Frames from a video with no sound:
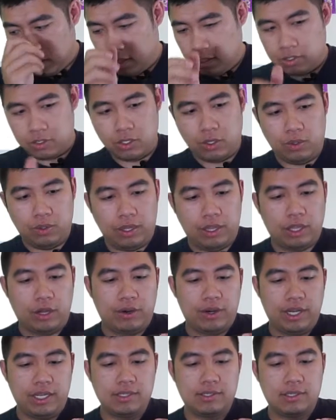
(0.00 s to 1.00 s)
So
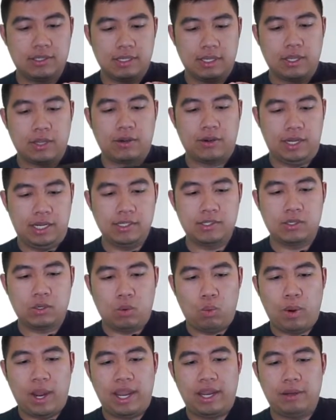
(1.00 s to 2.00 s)
there is a
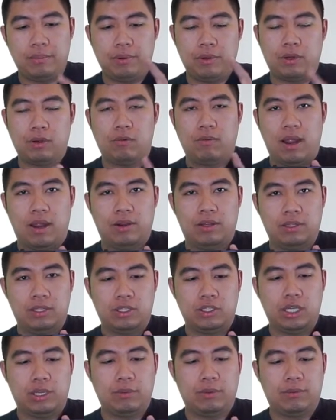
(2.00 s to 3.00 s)
way to put a round in the
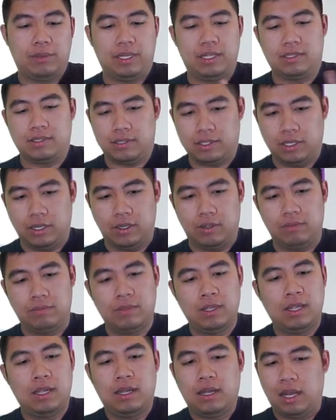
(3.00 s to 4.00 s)
chamber because, you know,
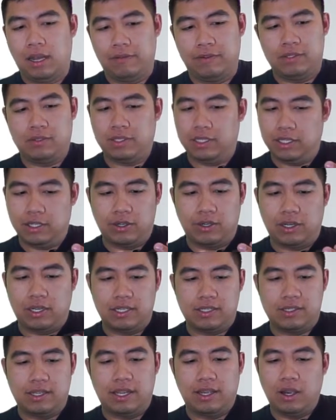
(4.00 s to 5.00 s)
obviously you're going
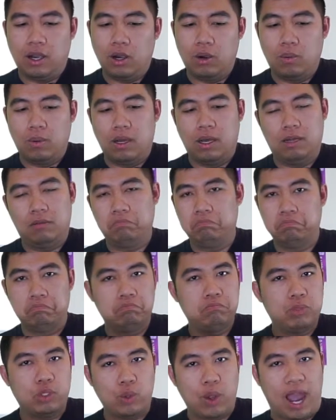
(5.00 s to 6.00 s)
to say, oh, well,
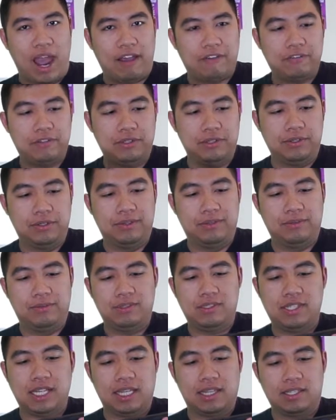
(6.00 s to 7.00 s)
you have to
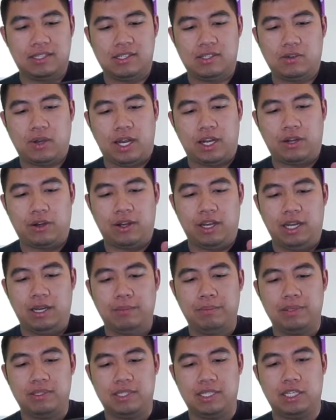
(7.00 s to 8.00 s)
set the striker in
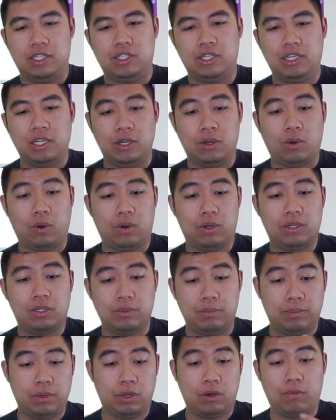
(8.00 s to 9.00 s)
position in order to
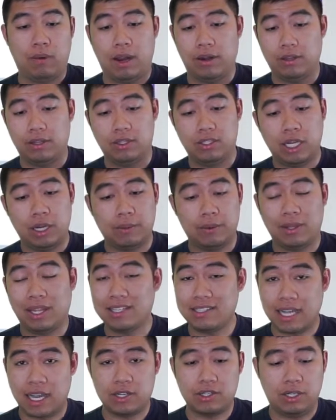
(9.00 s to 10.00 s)
put a round in the chamber.
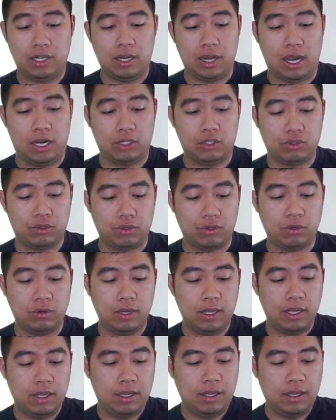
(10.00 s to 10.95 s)
That's actually not true.